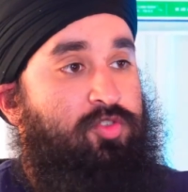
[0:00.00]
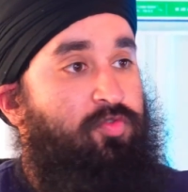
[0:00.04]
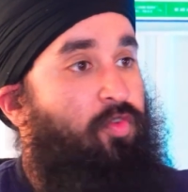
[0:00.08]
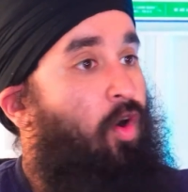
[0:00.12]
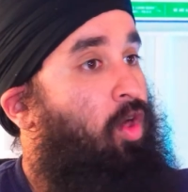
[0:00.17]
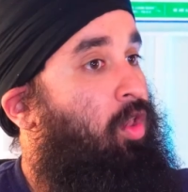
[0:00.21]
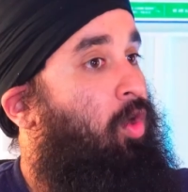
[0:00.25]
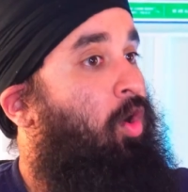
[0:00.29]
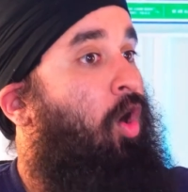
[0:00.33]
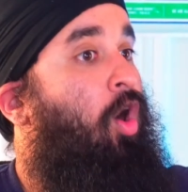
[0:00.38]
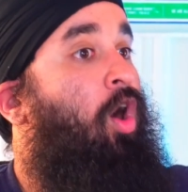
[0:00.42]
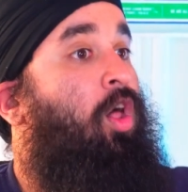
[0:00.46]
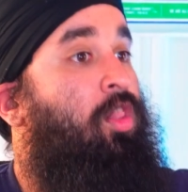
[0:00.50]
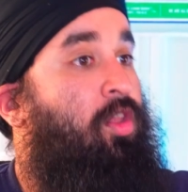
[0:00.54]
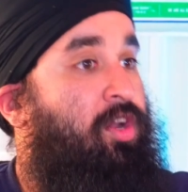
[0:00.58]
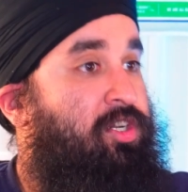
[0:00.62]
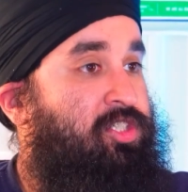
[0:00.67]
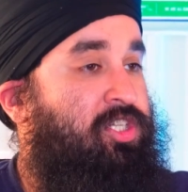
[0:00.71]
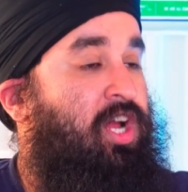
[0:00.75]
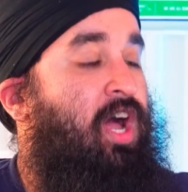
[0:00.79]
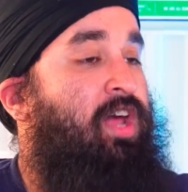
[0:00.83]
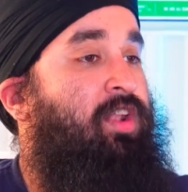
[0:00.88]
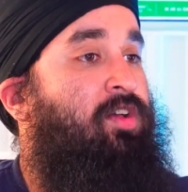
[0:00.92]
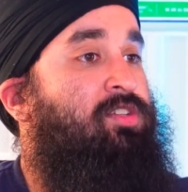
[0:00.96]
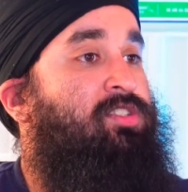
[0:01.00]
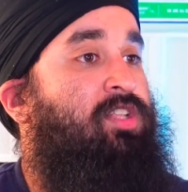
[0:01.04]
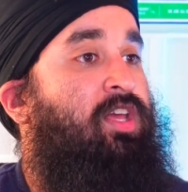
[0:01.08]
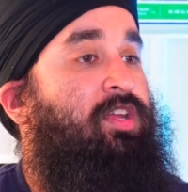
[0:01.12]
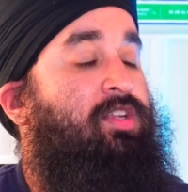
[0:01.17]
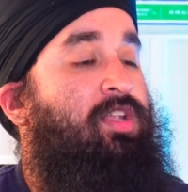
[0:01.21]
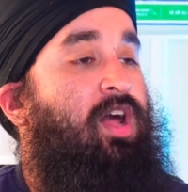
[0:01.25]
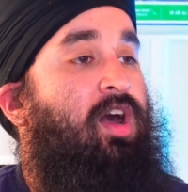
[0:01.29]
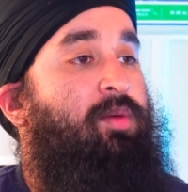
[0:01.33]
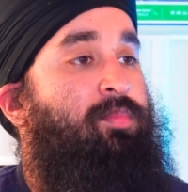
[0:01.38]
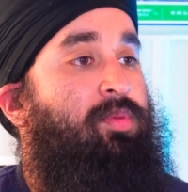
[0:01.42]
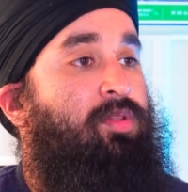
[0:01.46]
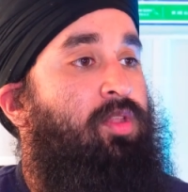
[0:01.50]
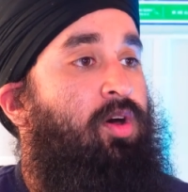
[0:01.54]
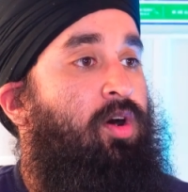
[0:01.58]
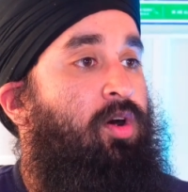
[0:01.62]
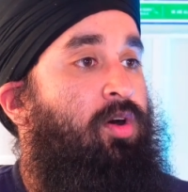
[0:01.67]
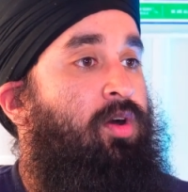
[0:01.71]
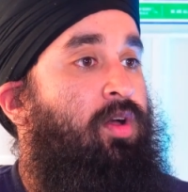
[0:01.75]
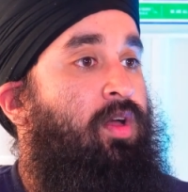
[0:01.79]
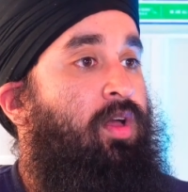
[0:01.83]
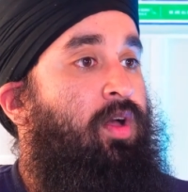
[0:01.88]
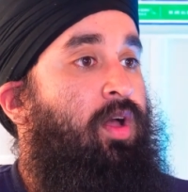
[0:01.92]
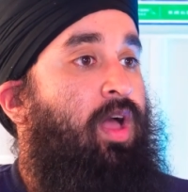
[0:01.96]
Follow all our channels linked down
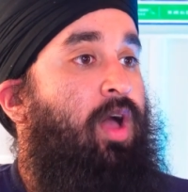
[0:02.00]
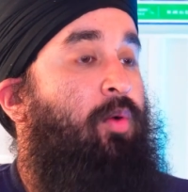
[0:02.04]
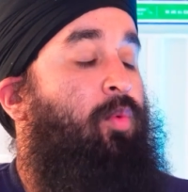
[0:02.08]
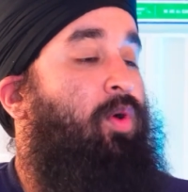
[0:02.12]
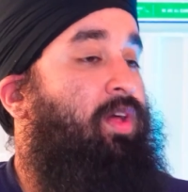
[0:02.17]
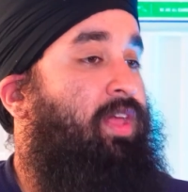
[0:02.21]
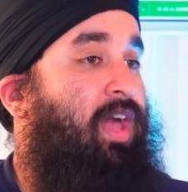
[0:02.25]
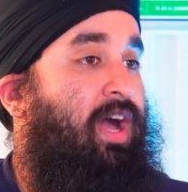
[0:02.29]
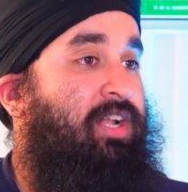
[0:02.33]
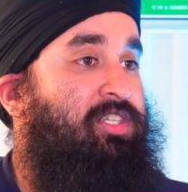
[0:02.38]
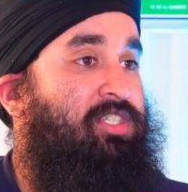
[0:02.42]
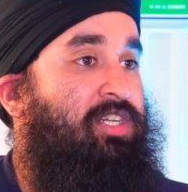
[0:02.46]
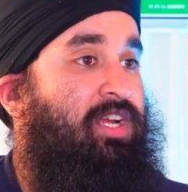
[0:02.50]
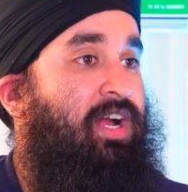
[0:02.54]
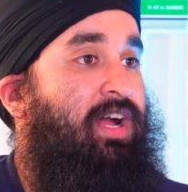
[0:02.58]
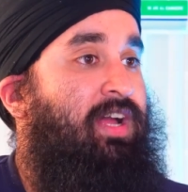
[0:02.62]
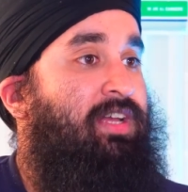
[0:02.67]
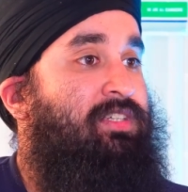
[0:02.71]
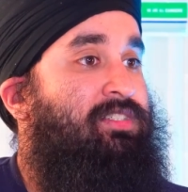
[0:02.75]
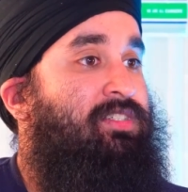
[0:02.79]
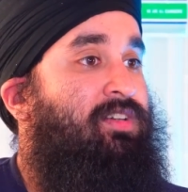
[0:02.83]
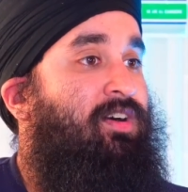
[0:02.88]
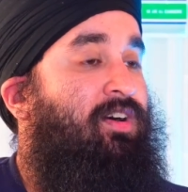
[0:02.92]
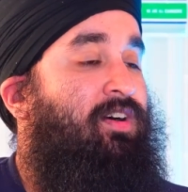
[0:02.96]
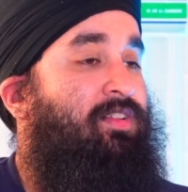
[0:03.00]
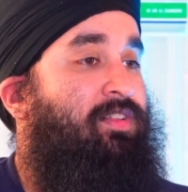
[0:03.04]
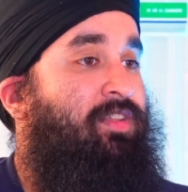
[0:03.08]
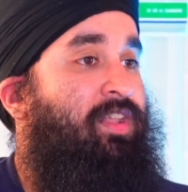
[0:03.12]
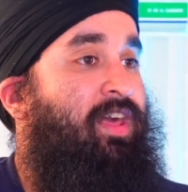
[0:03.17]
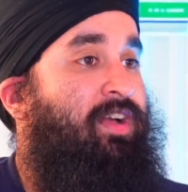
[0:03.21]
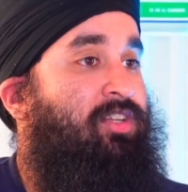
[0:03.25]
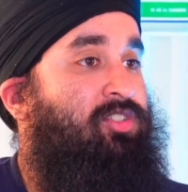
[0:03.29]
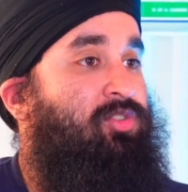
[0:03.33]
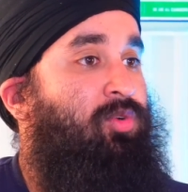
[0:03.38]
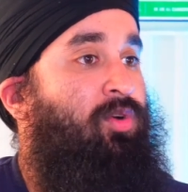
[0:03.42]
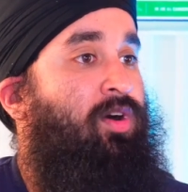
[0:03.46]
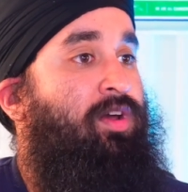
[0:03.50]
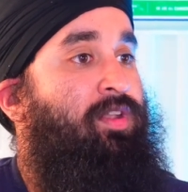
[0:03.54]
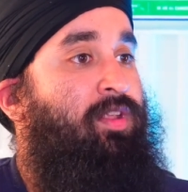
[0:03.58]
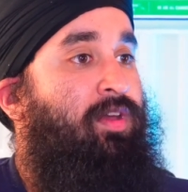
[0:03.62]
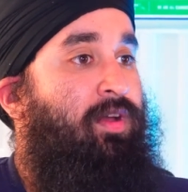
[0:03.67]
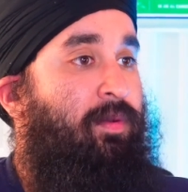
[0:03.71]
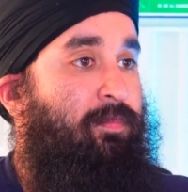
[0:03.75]
below, and we'll catch you guys on the next one.